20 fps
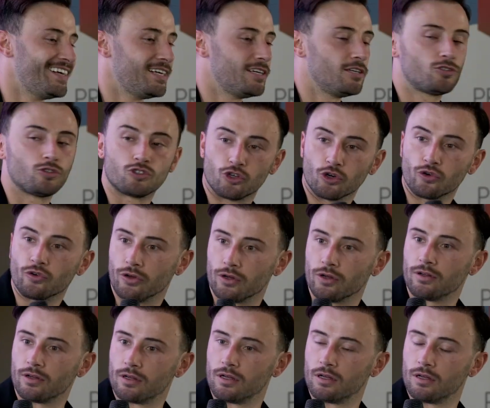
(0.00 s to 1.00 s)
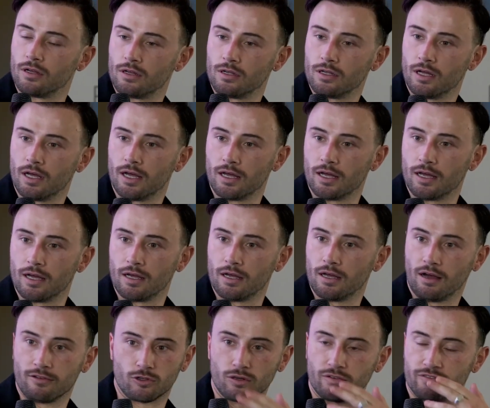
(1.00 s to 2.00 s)
So Joe Root, I
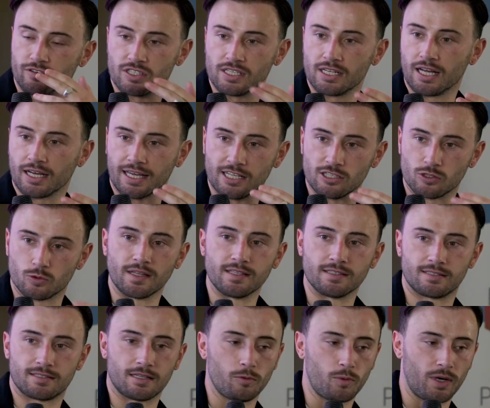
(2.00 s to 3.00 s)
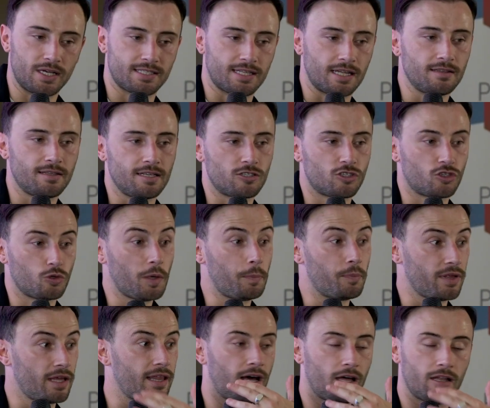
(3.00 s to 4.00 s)
don't know if you've seen it against West Indies. So we
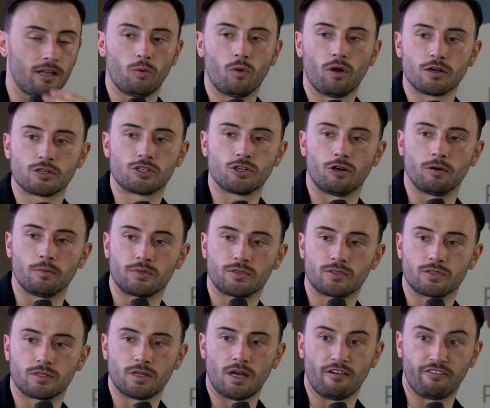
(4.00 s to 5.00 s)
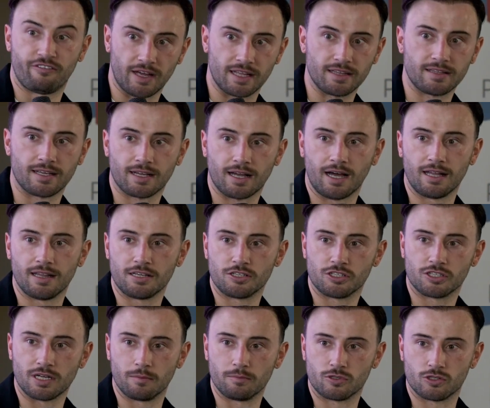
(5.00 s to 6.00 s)
play that in our workshops, authentic
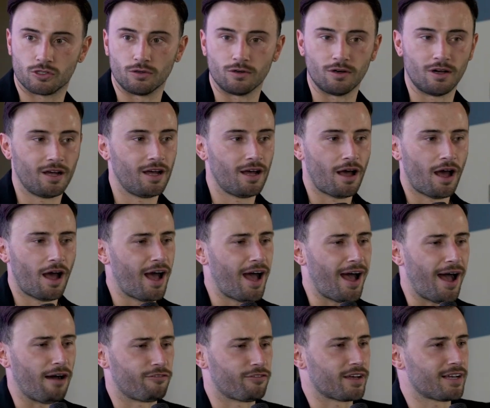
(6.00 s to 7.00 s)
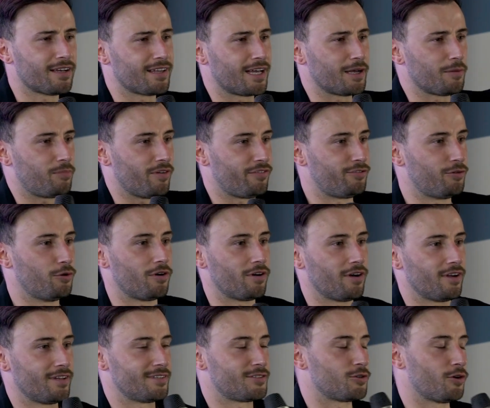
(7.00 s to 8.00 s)
allyship. So I think
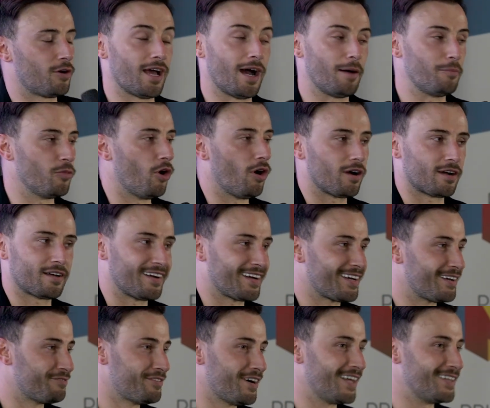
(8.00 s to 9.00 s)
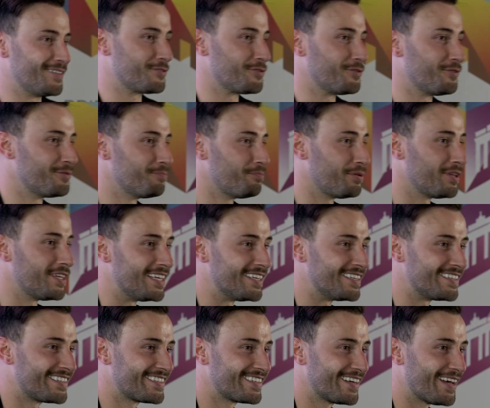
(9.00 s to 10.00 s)
sorry, I'm not a cricket fan, so
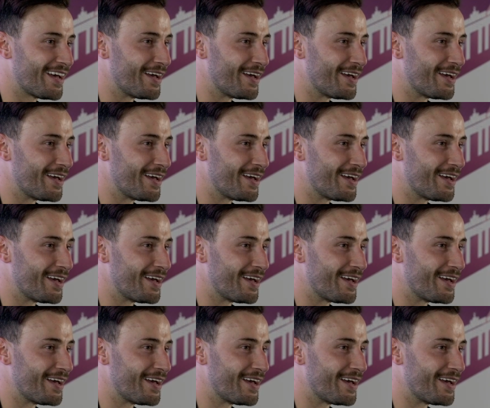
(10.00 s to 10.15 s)
please